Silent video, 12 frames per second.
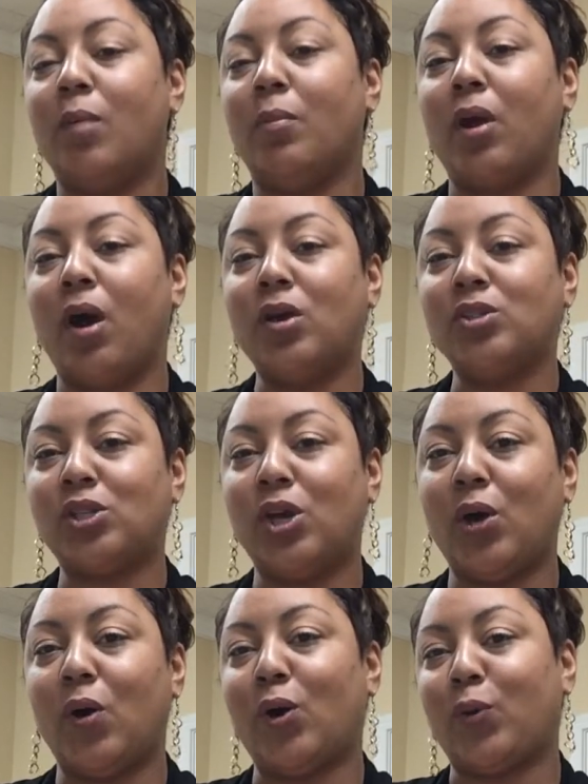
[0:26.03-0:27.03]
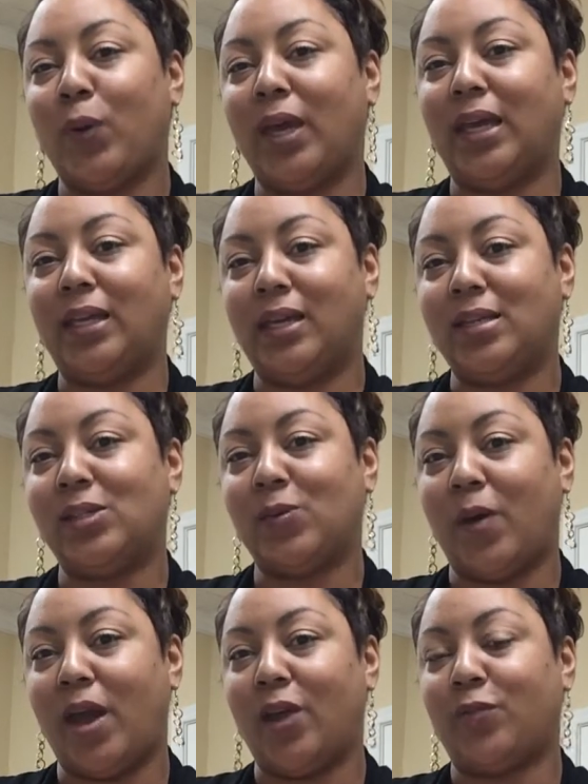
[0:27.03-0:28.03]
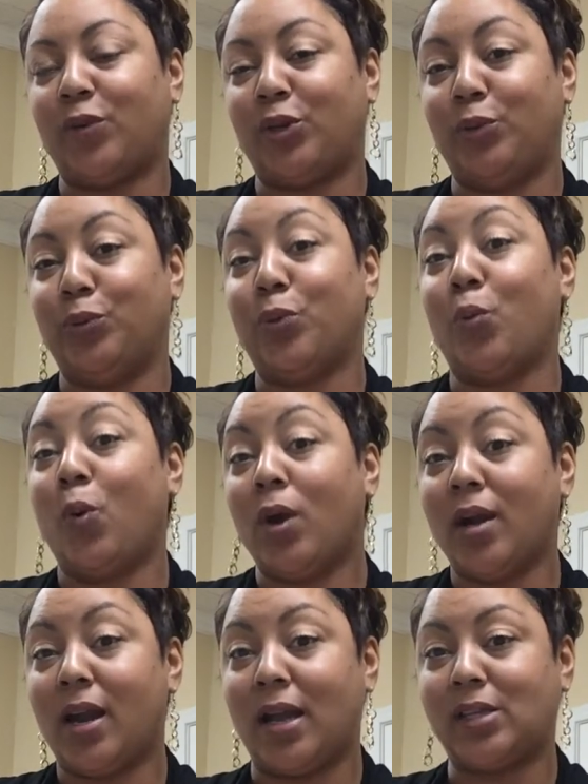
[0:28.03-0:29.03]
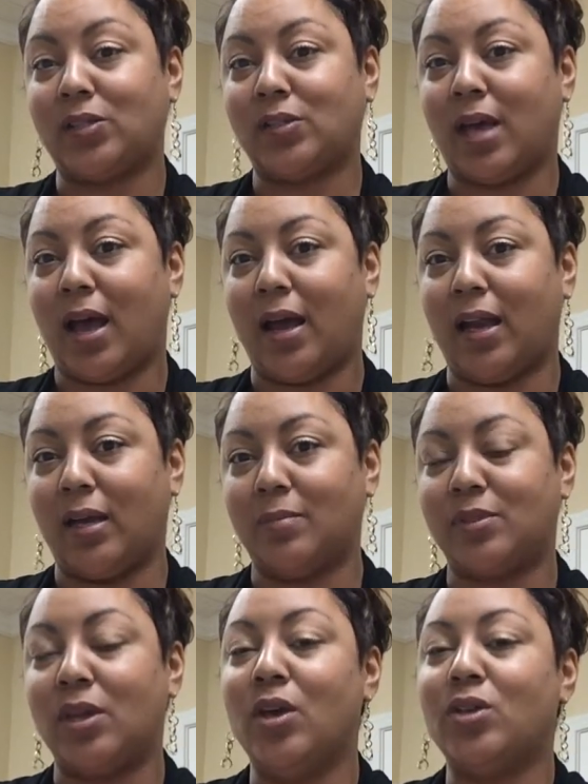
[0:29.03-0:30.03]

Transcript: but also a quick and easy way for you to organize those items